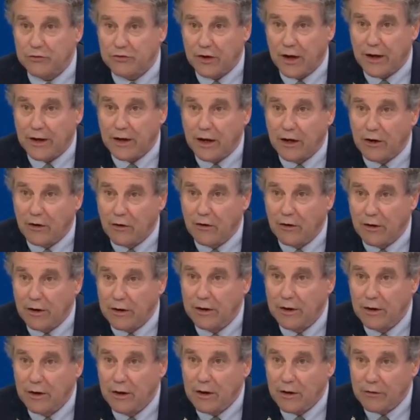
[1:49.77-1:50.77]
taking
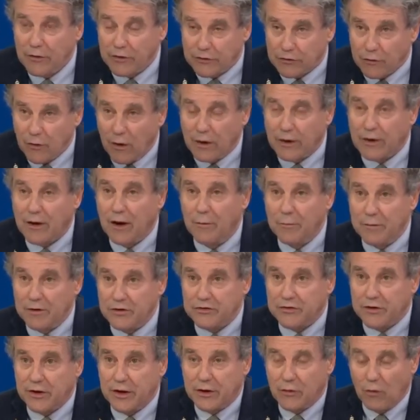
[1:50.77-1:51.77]
on the drug companies,